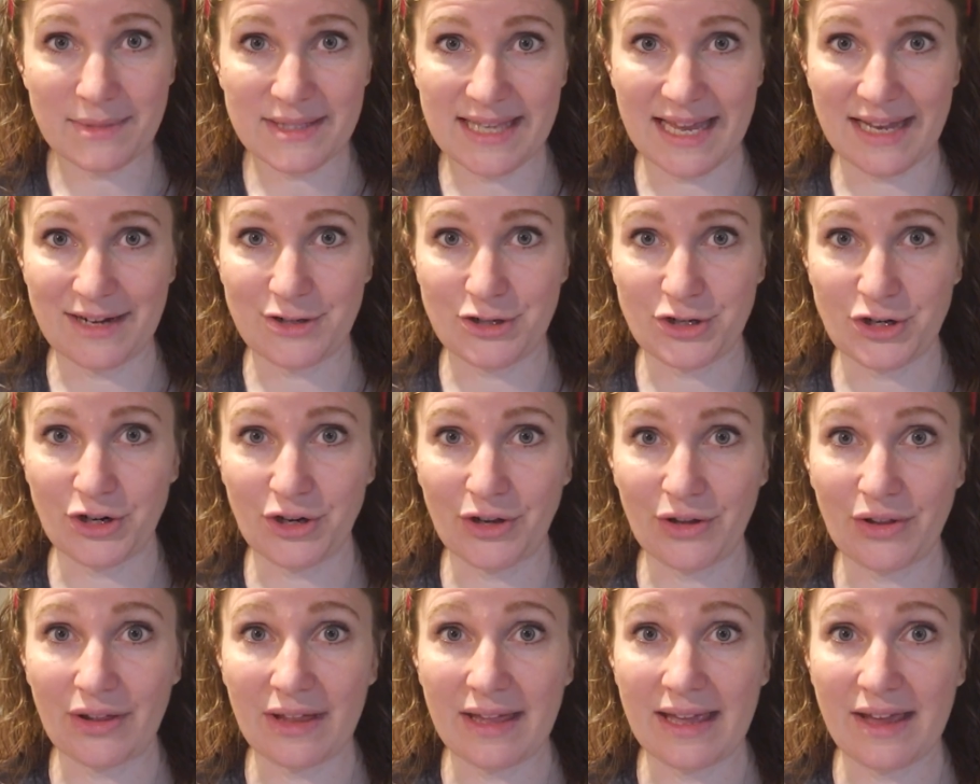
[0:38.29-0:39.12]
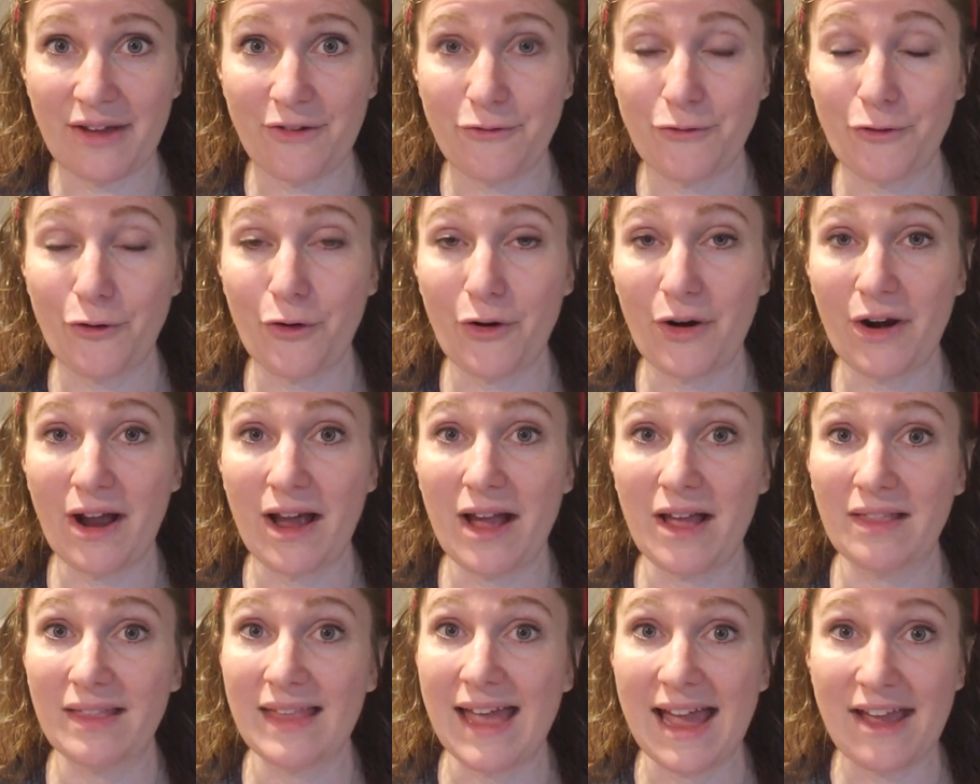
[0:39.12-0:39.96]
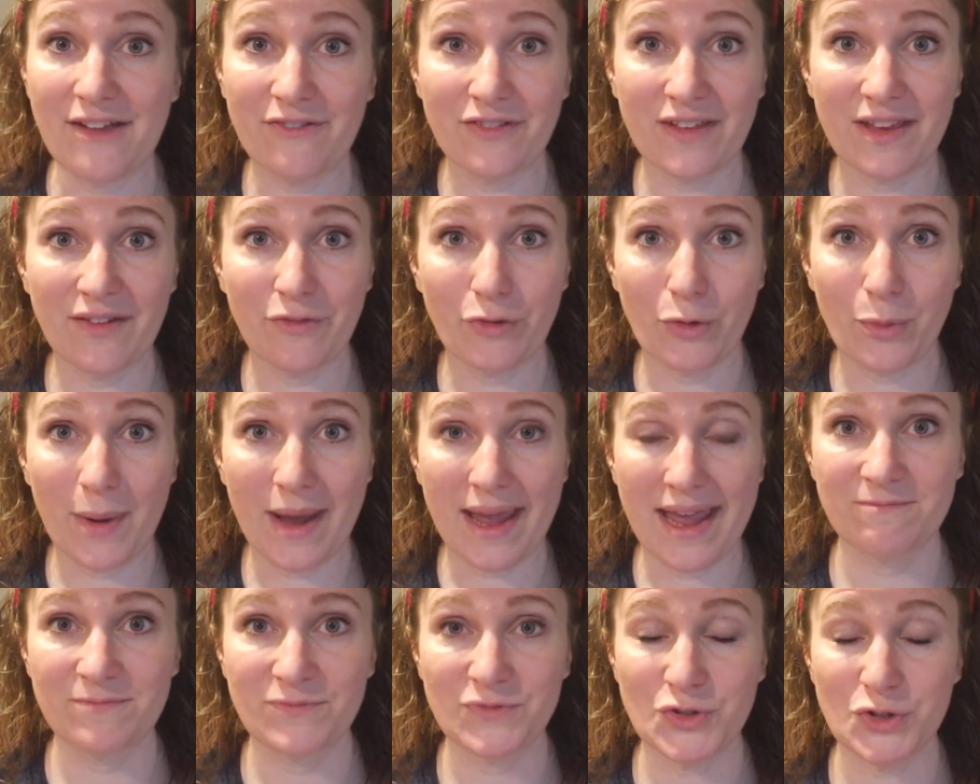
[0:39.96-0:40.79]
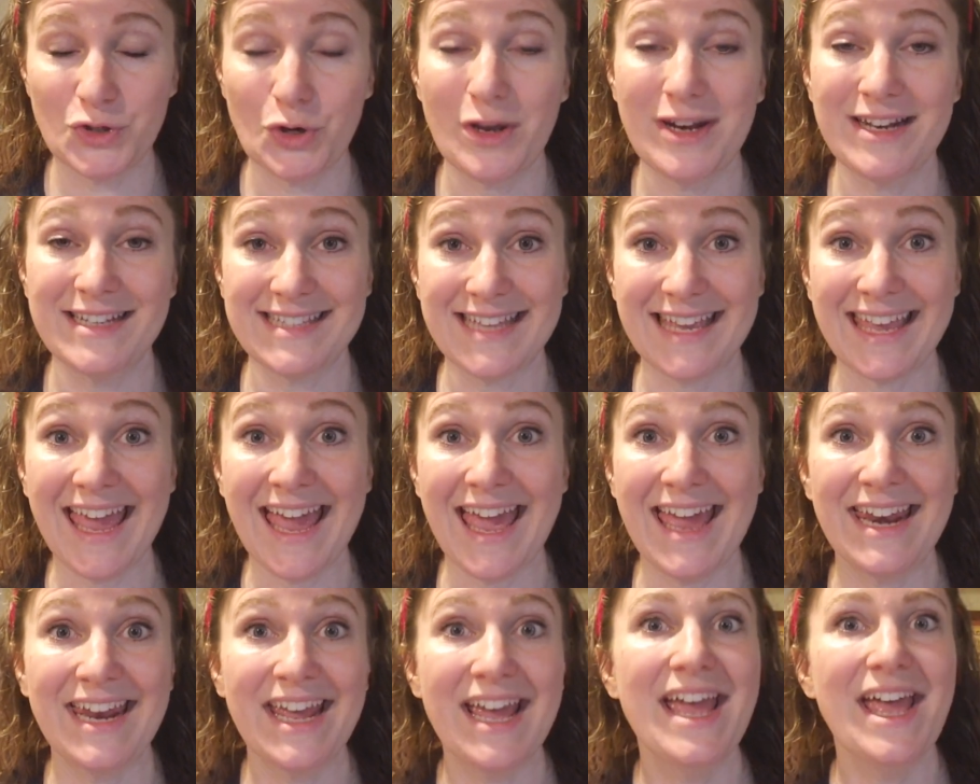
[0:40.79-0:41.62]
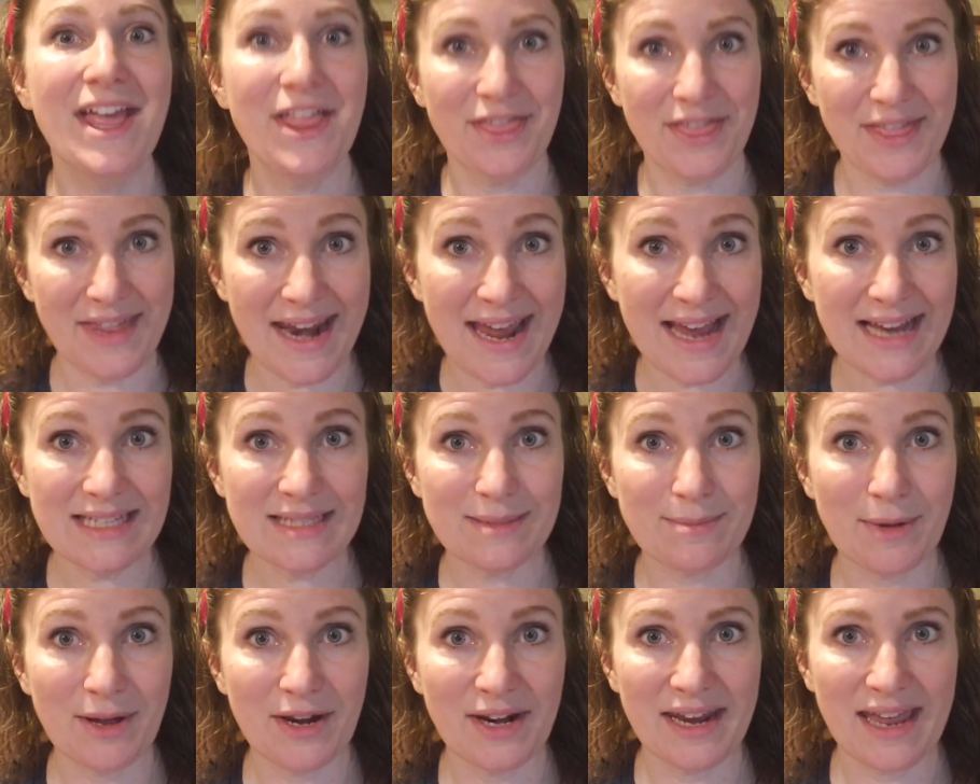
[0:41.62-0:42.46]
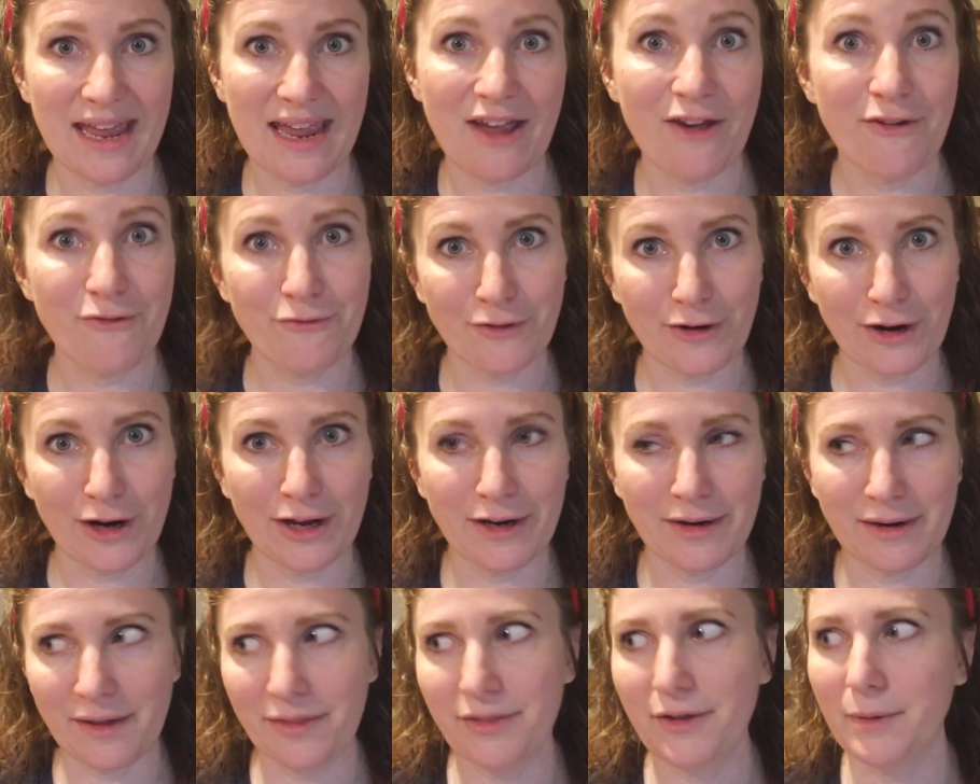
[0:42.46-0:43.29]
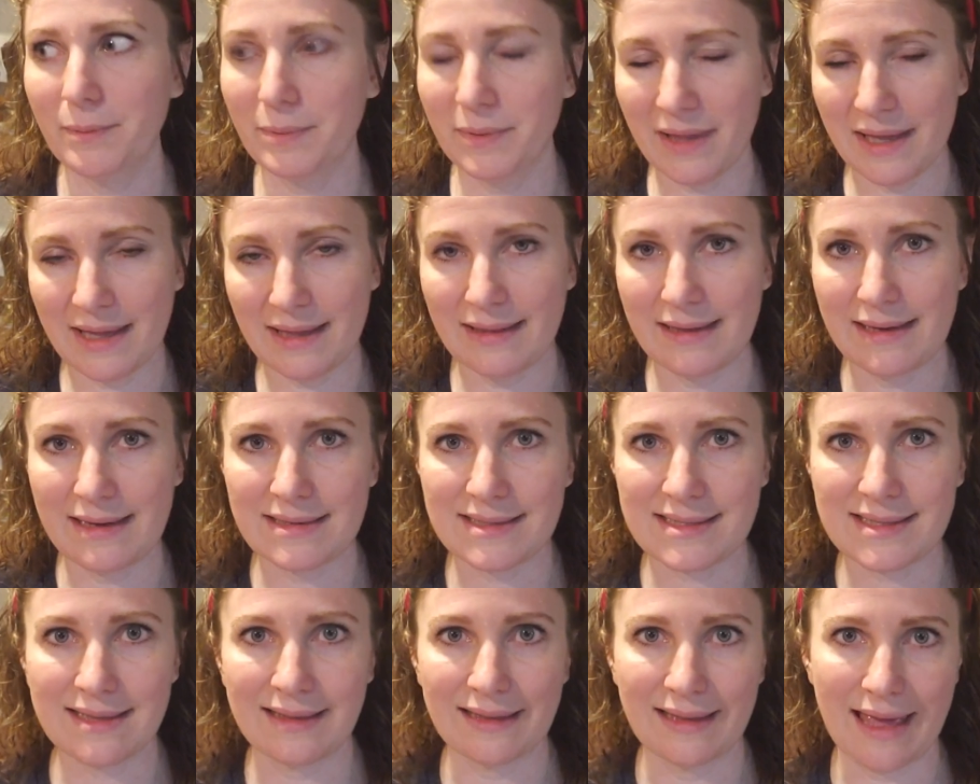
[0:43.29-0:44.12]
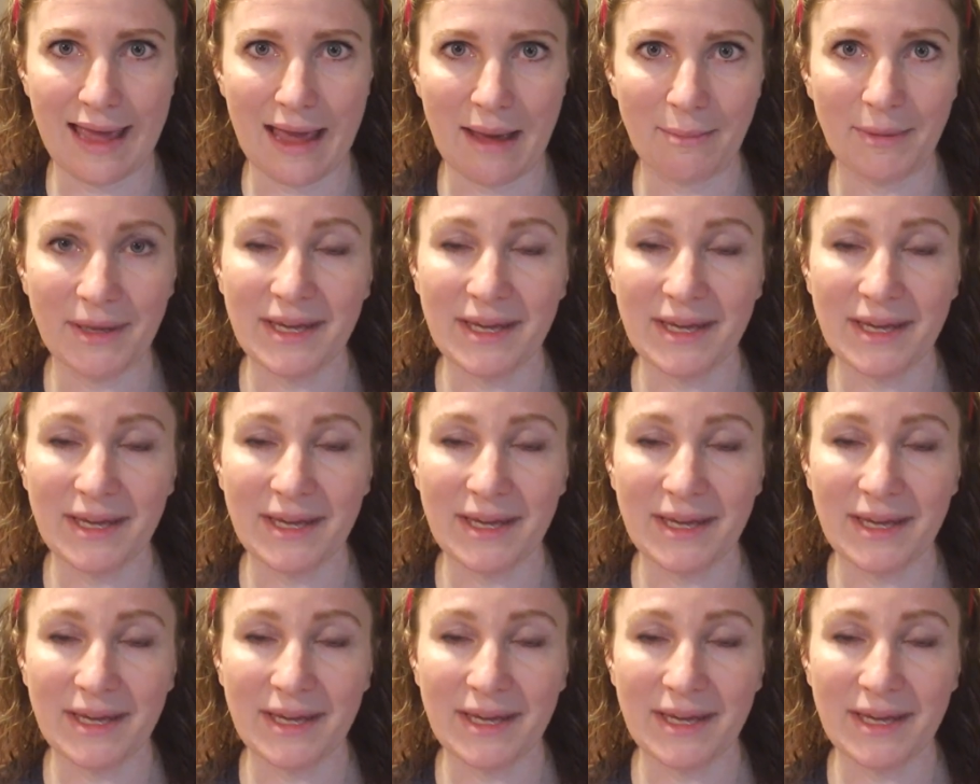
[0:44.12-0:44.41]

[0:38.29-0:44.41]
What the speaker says: Central for a live giveaway. Join us again the next Monday for another playlist collab.